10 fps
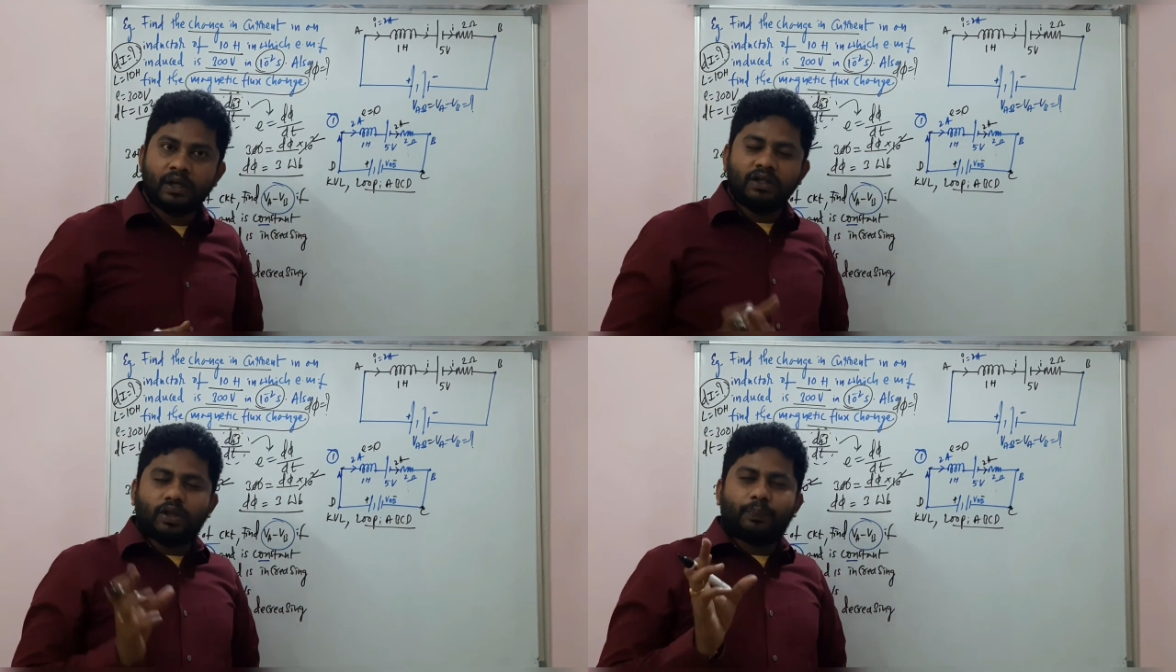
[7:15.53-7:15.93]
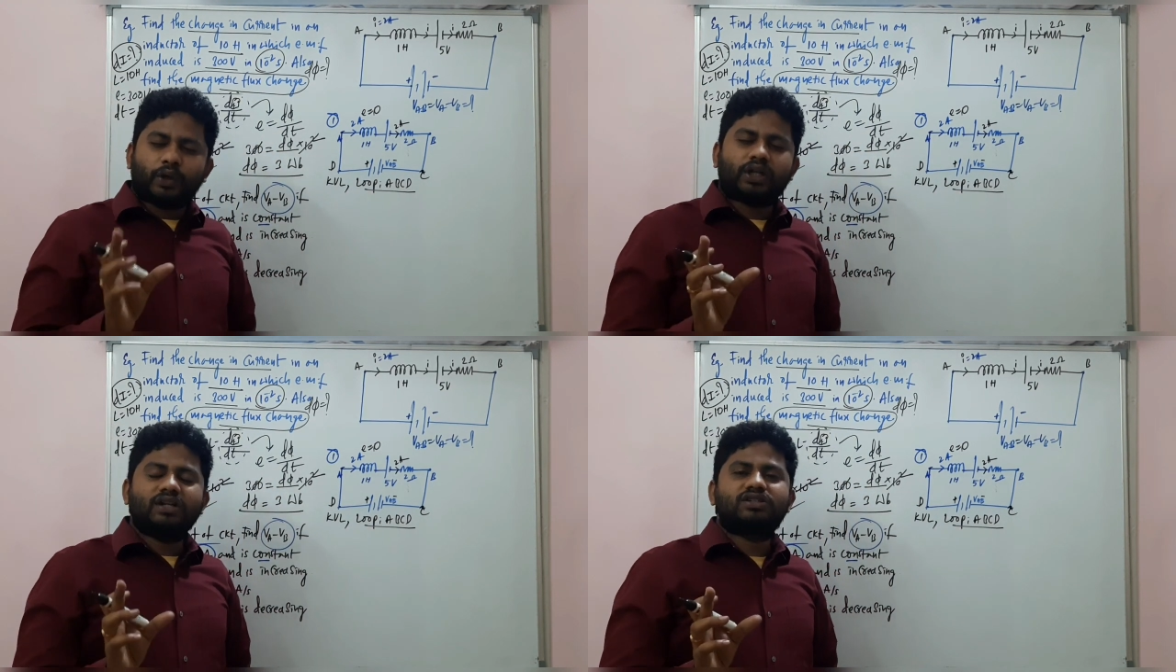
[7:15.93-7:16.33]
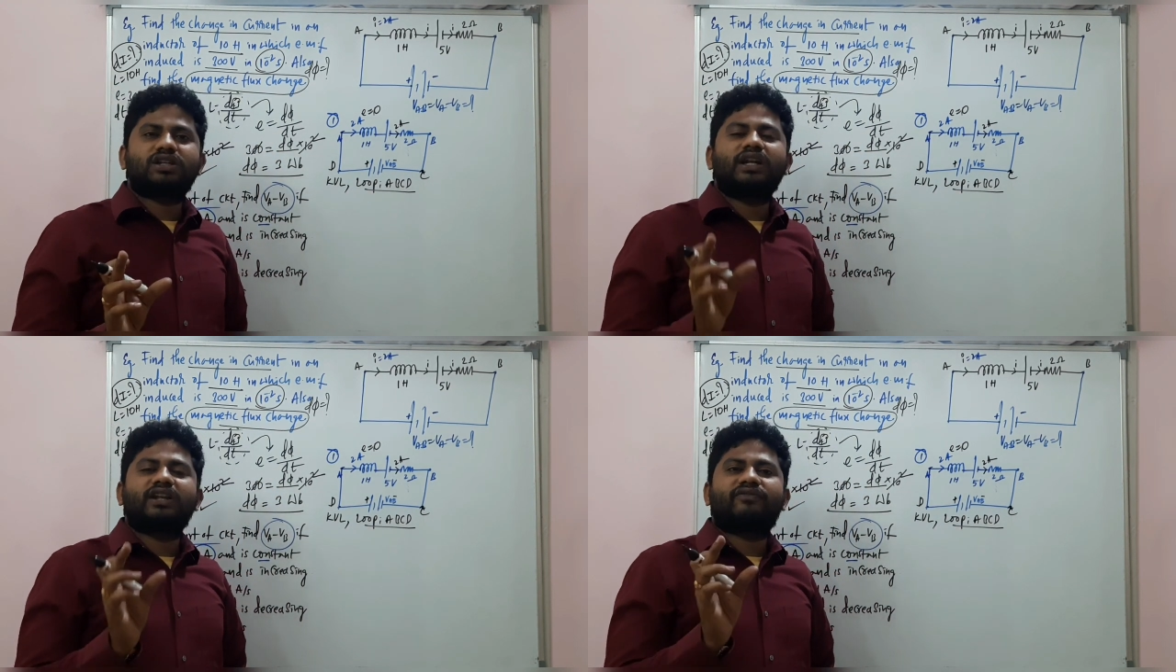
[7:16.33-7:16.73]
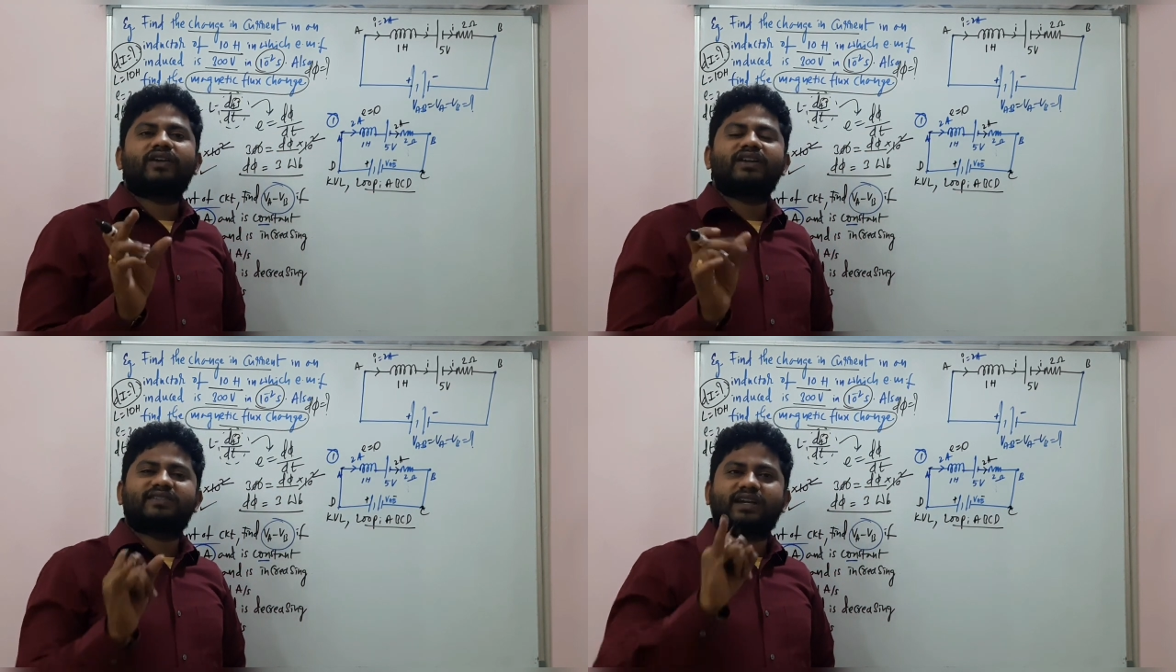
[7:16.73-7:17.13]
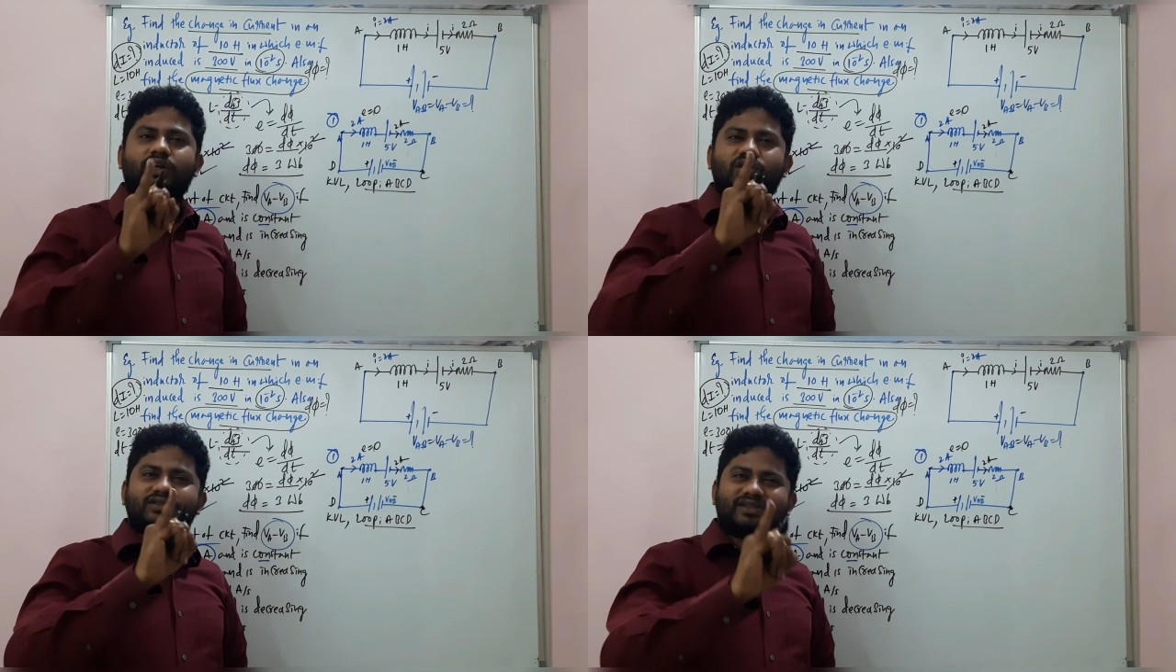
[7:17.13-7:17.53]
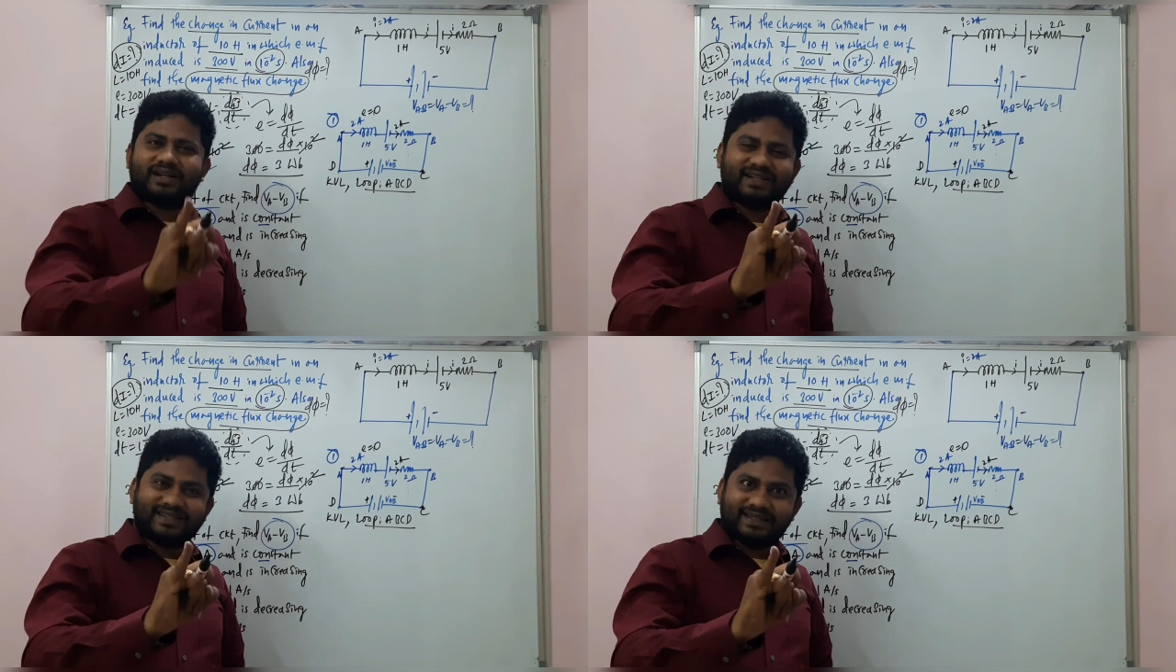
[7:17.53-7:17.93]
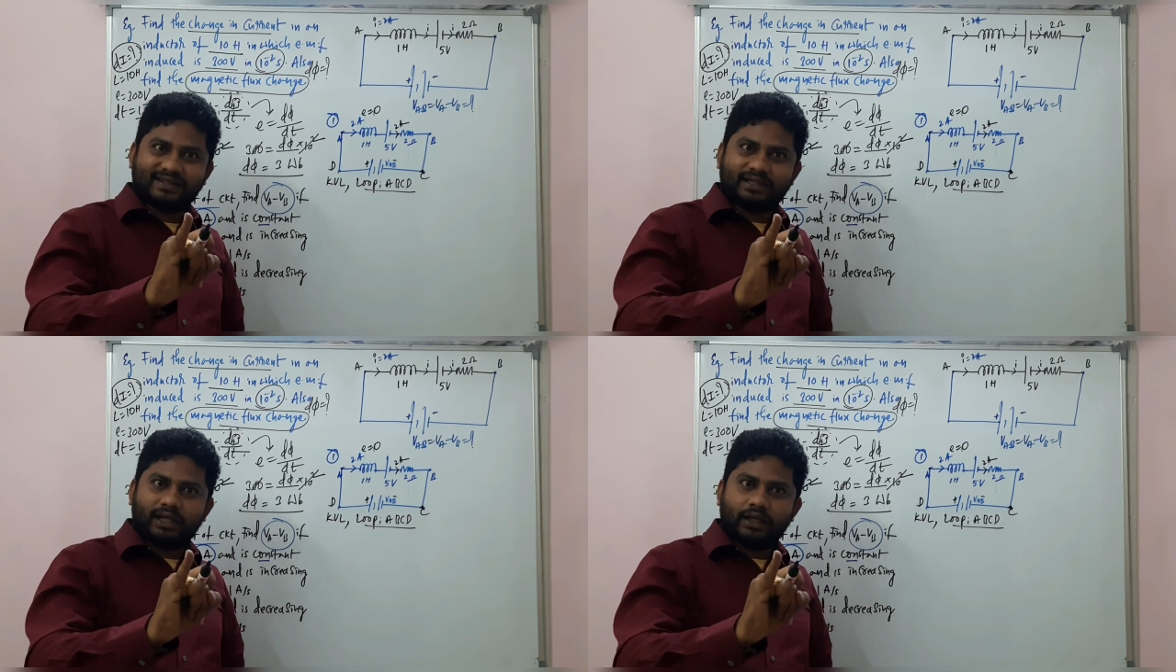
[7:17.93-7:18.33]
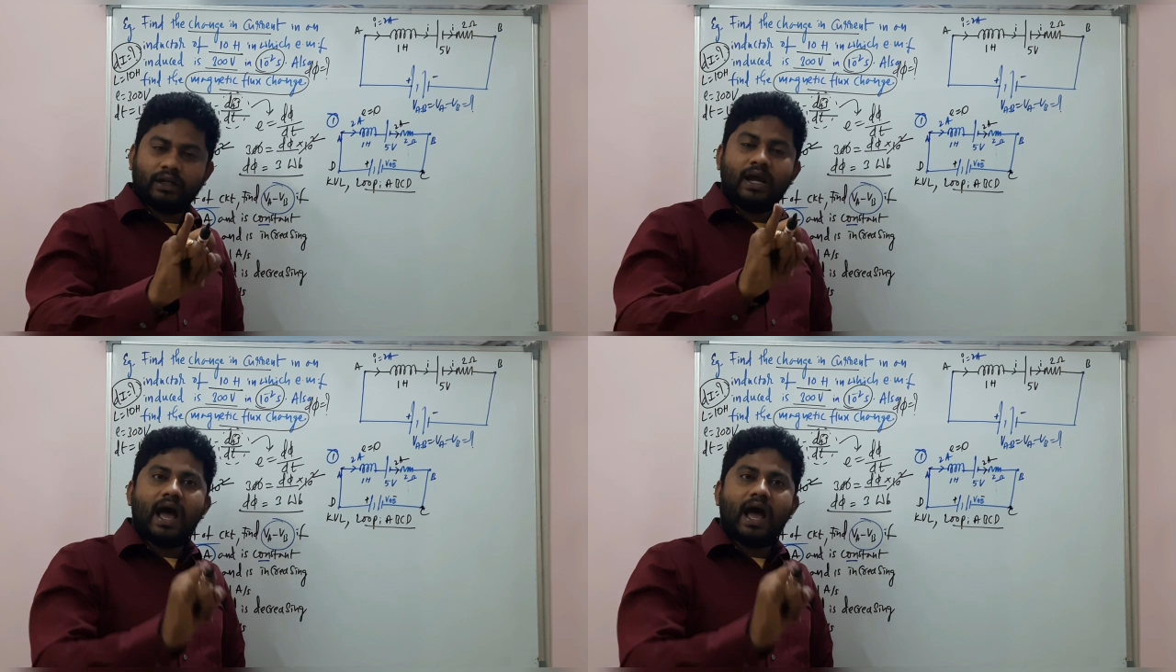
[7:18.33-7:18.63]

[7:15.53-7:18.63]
The potential difference across the resistor